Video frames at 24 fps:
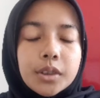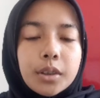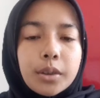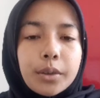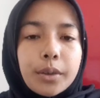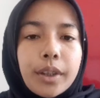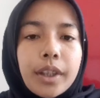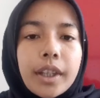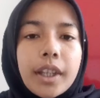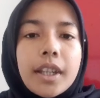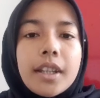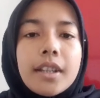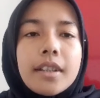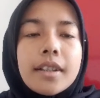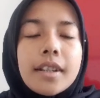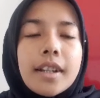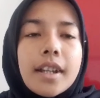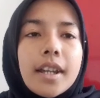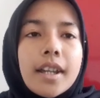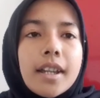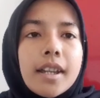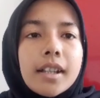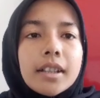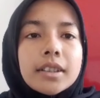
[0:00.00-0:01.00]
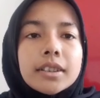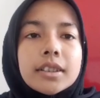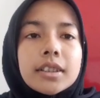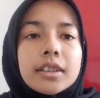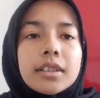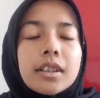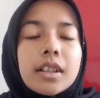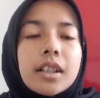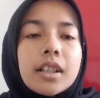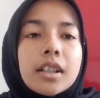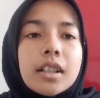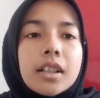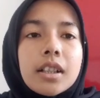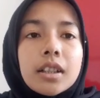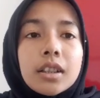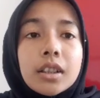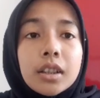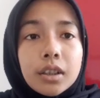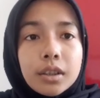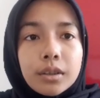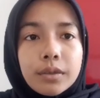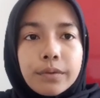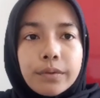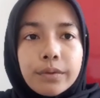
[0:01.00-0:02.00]
Okay, next,
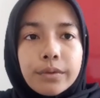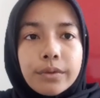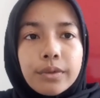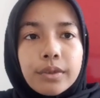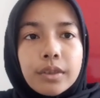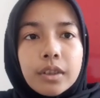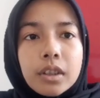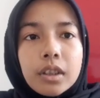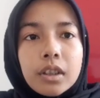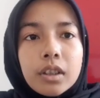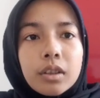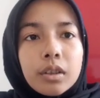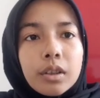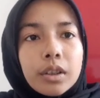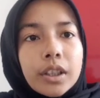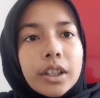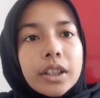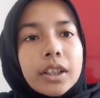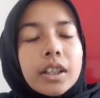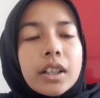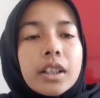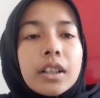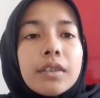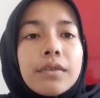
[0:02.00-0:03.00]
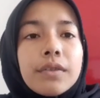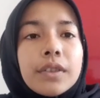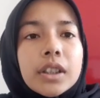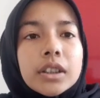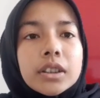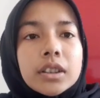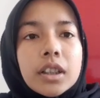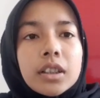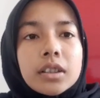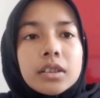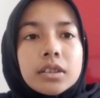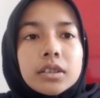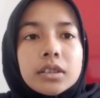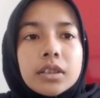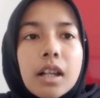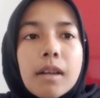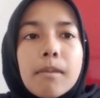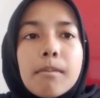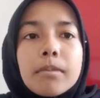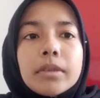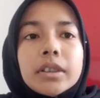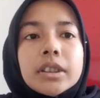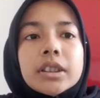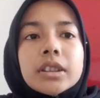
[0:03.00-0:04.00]
curve. Okay, curve is
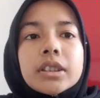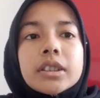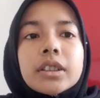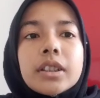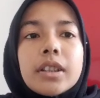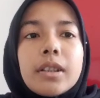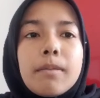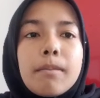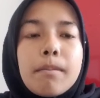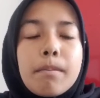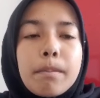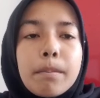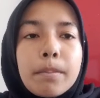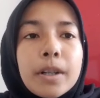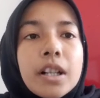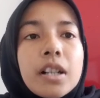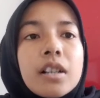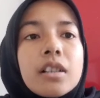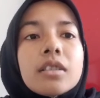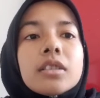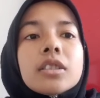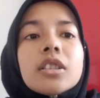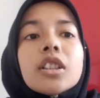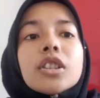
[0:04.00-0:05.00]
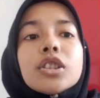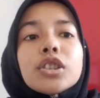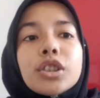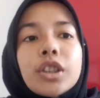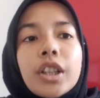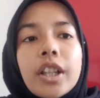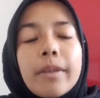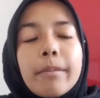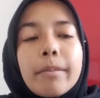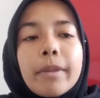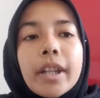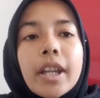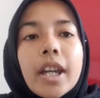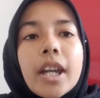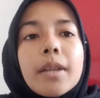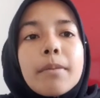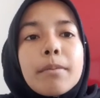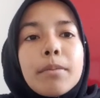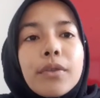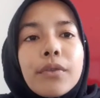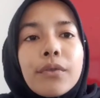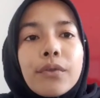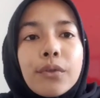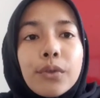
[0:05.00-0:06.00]
some simple shape
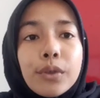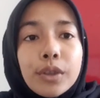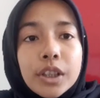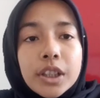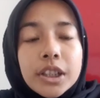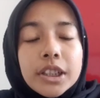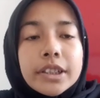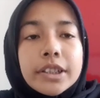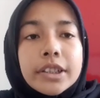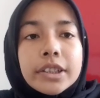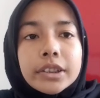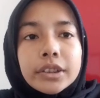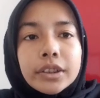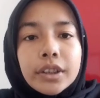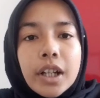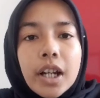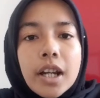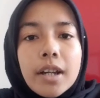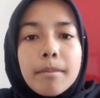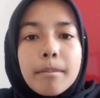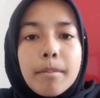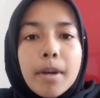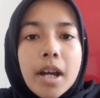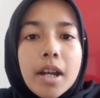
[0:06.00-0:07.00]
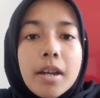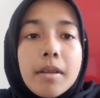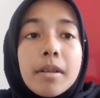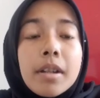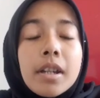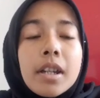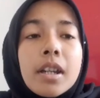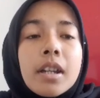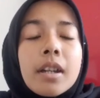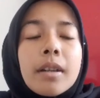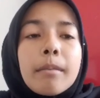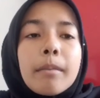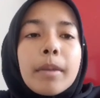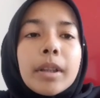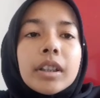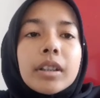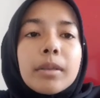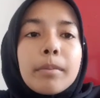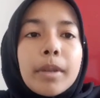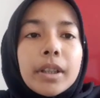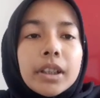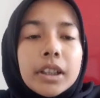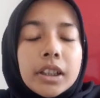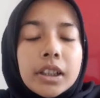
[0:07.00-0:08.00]
can be fully described by
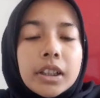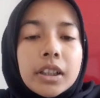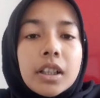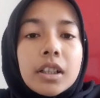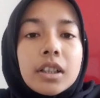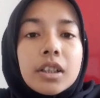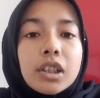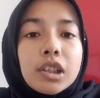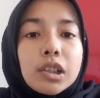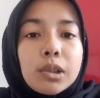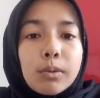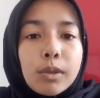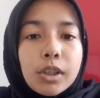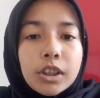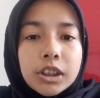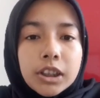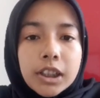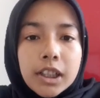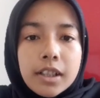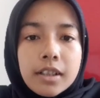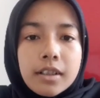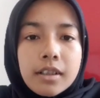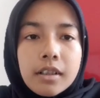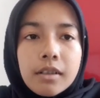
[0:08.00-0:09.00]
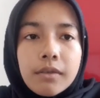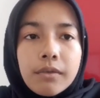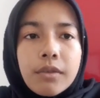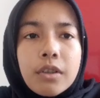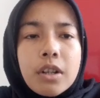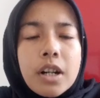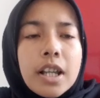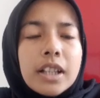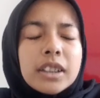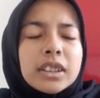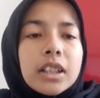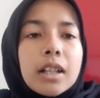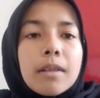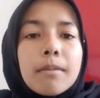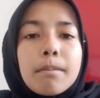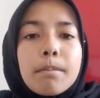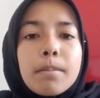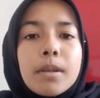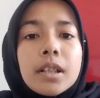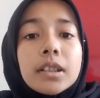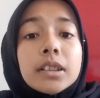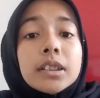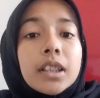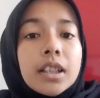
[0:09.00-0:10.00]
mathematical equation. For
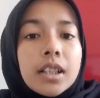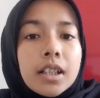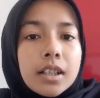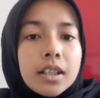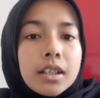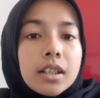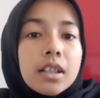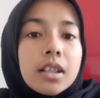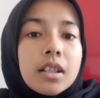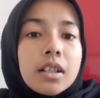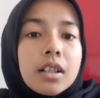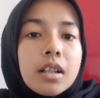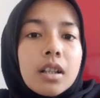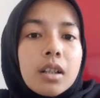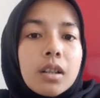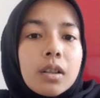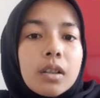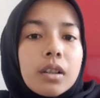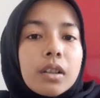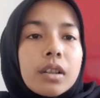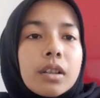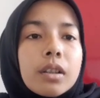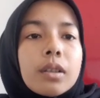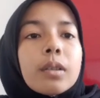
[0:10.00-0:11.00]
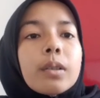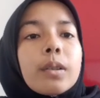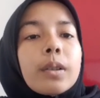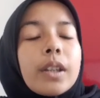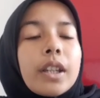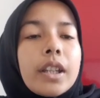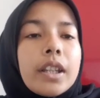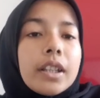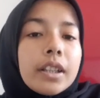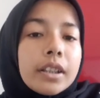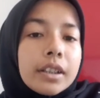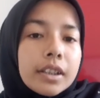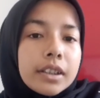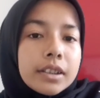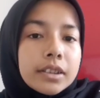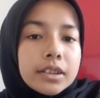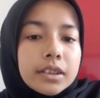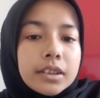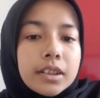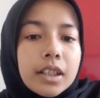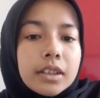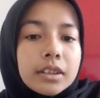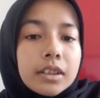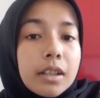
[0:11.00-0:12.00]
example, circle. Okay,
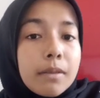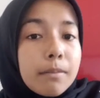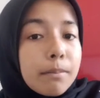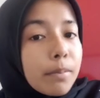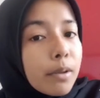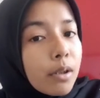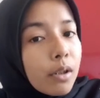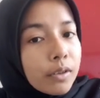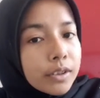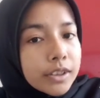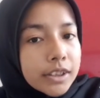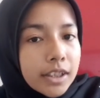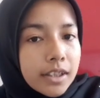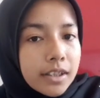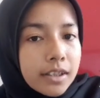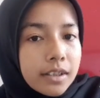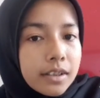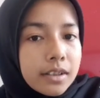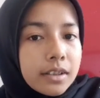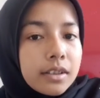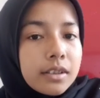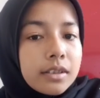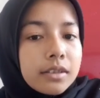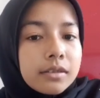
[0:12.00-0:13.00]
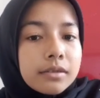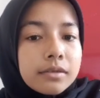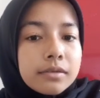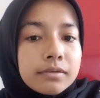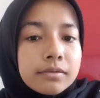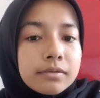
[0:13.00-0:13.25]
this example of circle.